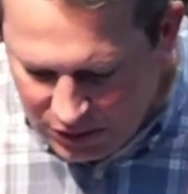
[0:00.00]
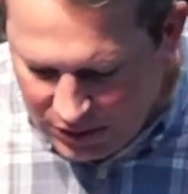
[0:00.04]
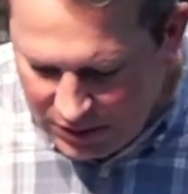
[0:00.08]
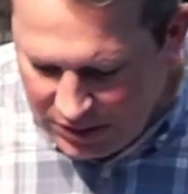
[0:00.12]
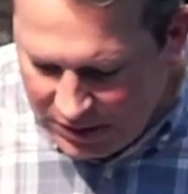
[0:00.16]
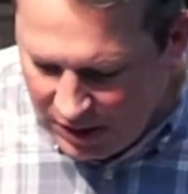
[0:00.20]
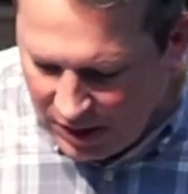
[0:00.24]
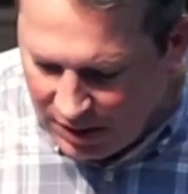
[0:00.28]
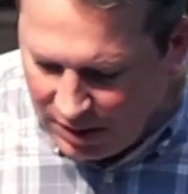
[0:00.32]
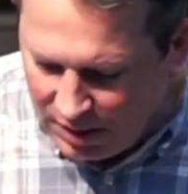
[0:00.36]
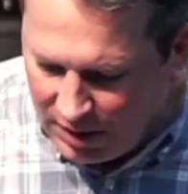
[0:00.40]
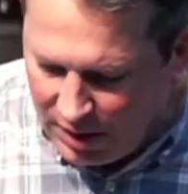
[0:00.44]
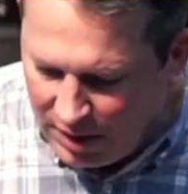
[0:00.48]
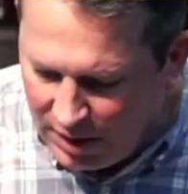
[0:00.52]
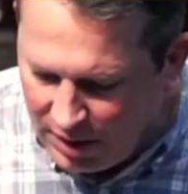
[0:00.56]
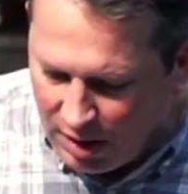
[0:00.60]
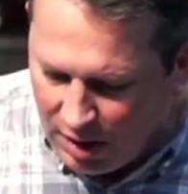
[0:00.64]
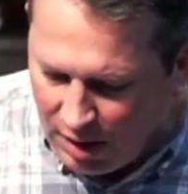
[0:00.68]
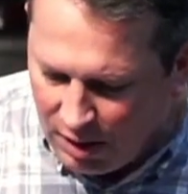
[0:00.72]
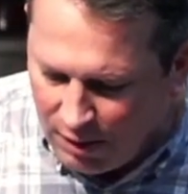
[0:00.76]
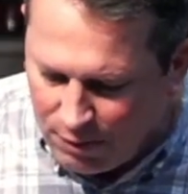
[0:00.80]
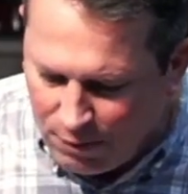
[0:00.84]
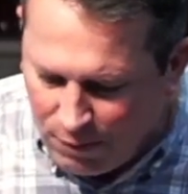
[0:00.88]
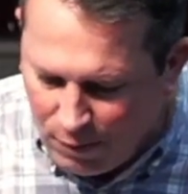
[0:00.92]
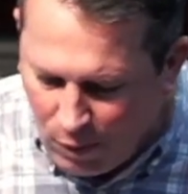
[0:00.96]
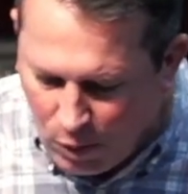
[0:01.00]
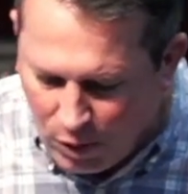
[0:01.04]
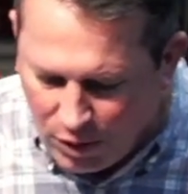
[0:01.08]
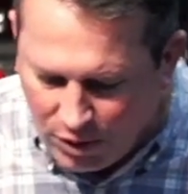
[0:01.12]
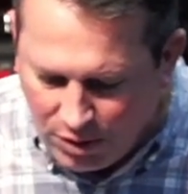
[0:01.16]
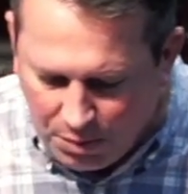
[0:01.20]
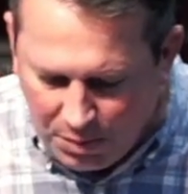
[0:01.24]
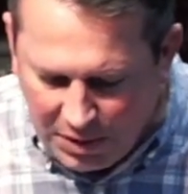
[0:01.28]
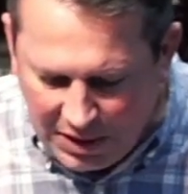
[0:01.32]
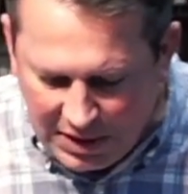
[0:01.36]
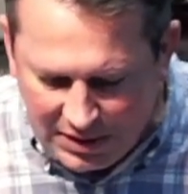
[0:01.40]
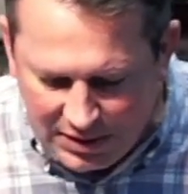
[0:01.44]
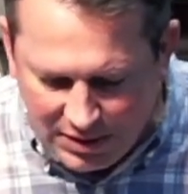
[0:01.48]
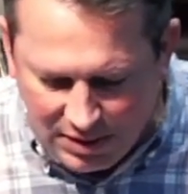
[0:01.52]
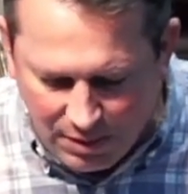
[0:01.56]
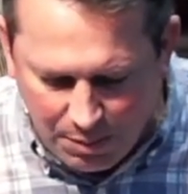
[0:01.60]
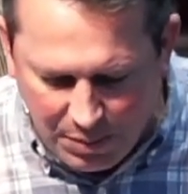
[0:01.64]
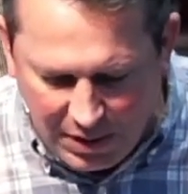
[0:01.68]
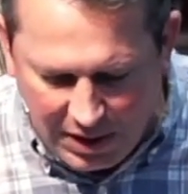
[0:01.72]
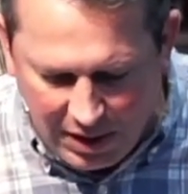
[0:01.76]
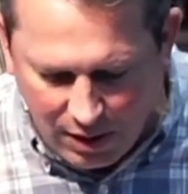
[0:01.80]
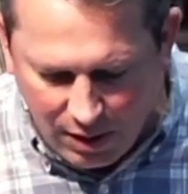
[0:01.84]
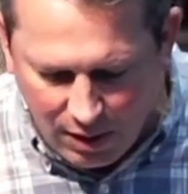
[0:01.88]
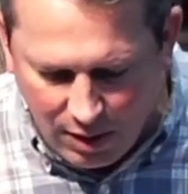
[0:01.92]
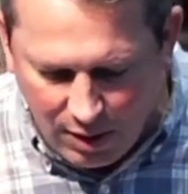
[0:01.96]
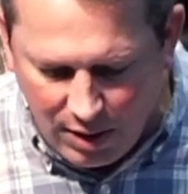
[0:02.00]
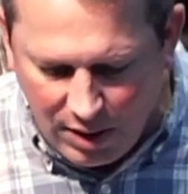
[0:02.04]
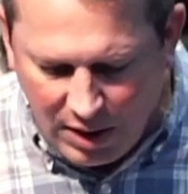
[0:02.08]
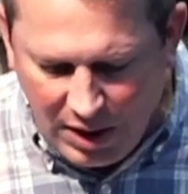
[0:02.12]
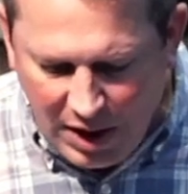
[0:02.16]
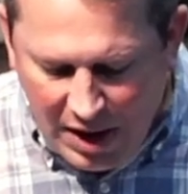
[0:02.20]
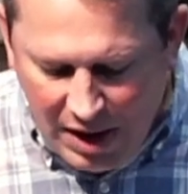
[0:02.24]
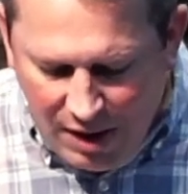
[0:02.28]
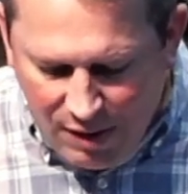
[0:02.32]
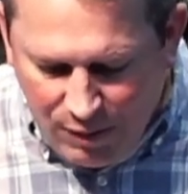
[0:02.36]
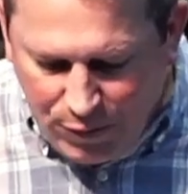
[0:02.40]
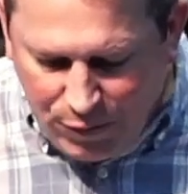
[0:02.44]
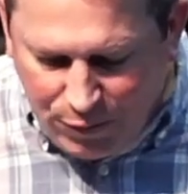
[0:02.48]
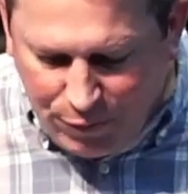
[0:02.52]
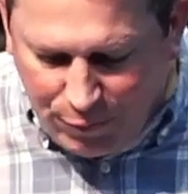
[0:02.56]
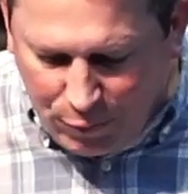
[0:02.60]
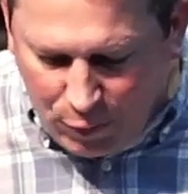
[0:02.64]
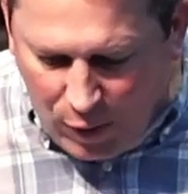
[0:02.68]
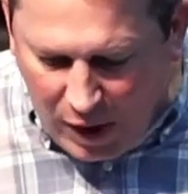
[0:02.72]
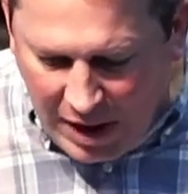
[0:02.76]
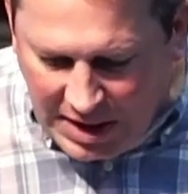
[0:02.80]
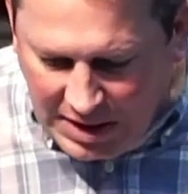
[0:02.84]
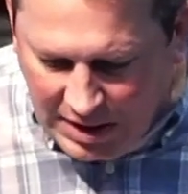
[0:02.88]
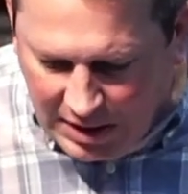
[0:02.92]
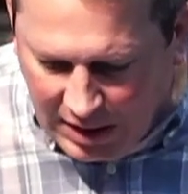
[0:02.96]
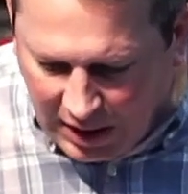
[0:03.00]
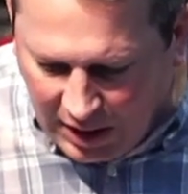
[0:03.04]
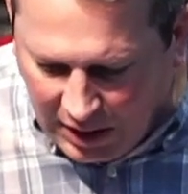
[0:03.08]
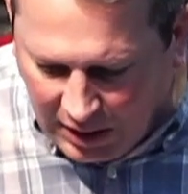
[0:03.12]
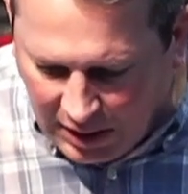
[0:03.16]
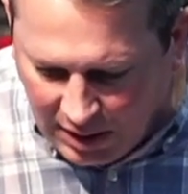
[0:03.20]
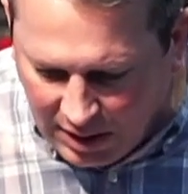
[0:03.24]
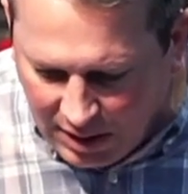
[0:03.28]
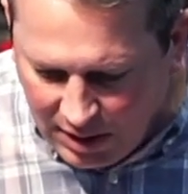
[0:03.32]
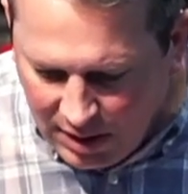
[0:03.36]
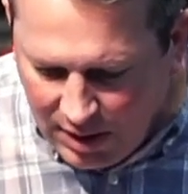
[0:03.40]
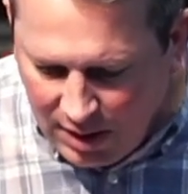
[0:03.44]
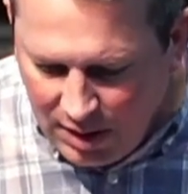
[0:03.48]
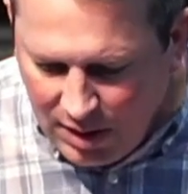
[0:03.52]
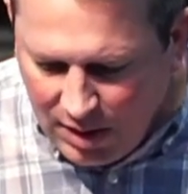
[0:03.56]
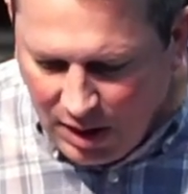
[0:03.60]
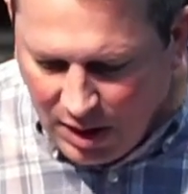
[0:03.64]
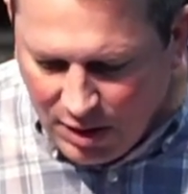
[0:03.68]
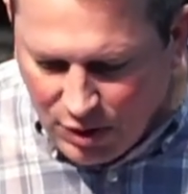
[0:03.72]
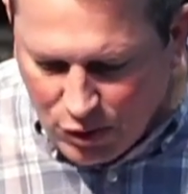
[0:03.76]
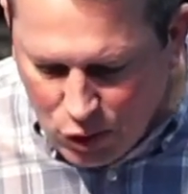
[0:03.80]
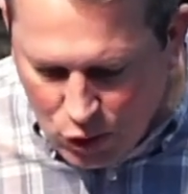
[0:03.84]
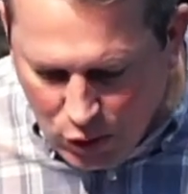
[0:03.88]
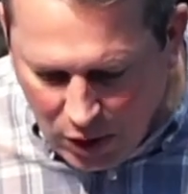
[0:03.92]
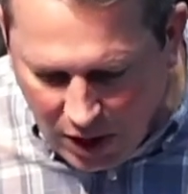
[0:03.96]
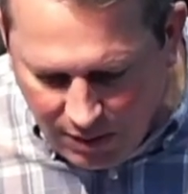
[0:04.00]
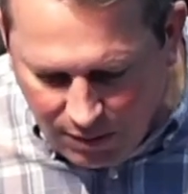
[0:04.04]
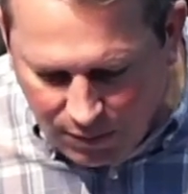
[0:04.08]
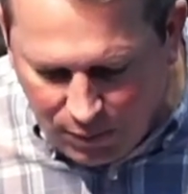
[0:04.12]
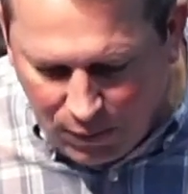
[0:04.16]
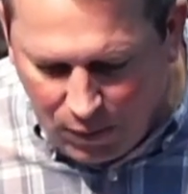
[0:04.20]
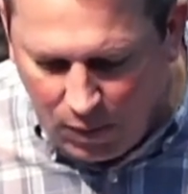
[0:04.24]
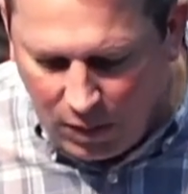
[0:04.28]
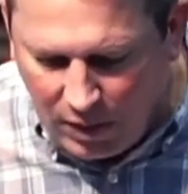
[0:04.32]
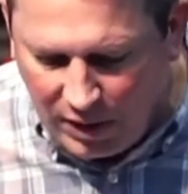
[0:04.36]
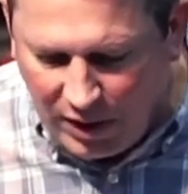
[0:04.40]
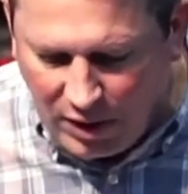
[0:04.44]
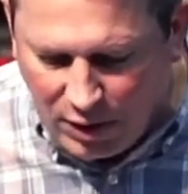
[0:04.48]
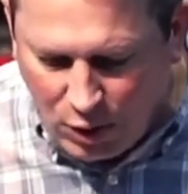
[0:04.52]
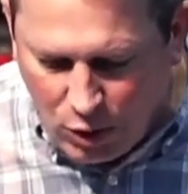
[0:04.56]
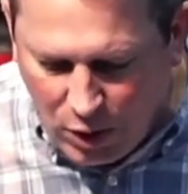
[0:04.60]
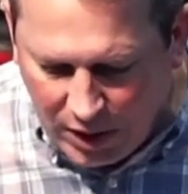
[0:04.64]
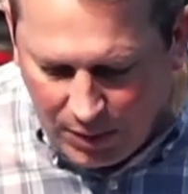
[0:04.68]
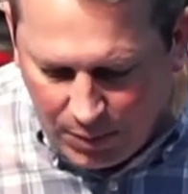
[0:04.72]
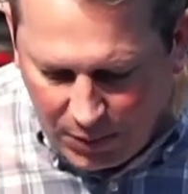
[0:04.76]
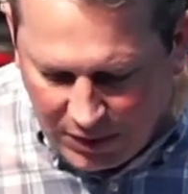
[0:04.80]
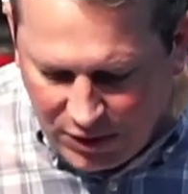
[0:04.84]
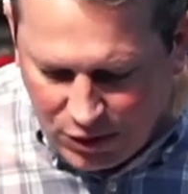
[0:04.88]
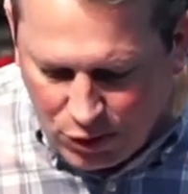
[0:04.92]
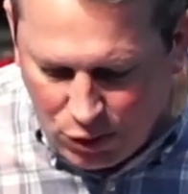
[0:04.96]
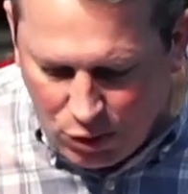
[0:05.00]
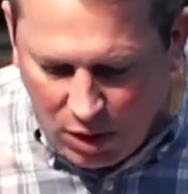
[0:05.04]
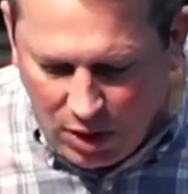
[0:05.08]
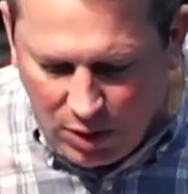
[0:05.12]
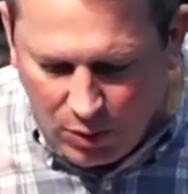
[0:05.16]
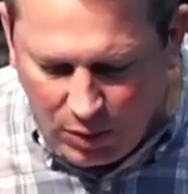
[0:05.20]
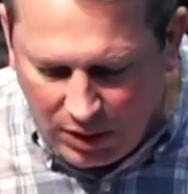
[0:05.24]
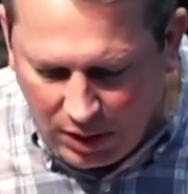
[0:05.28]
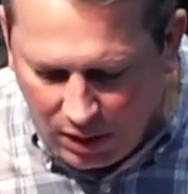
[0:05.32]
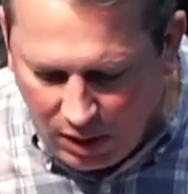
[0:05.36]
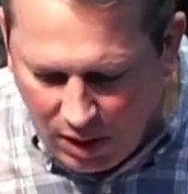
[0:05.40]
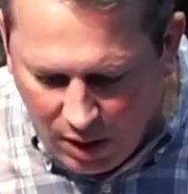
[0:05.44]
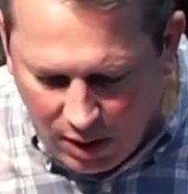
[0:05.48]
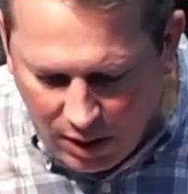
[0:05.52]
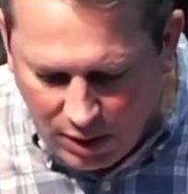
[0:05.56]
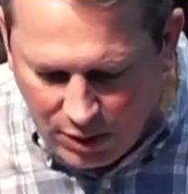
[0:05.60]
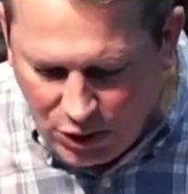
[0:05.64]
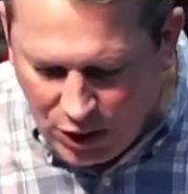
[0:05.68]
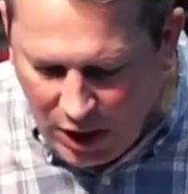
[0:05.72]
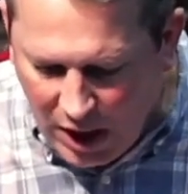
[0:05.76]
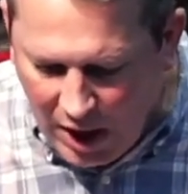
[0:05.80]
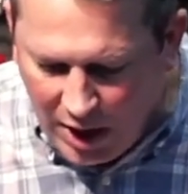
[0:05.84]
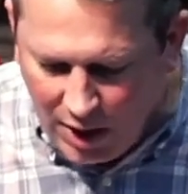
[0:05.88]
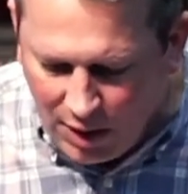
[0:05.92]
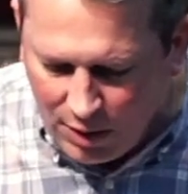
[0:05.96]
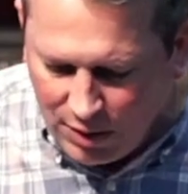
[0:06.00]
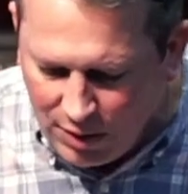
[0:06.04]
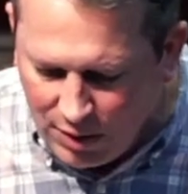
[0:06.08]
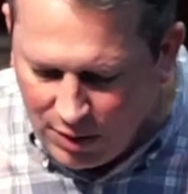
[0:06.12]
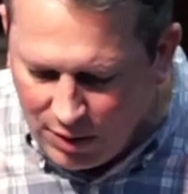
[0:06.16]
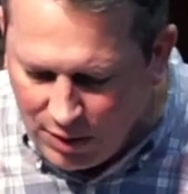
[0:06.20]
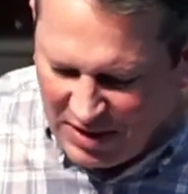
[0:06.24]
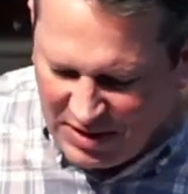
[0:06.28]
suddenly a 4th beast appeared, frightening and dreadful and incredibly strong with large iron teeth.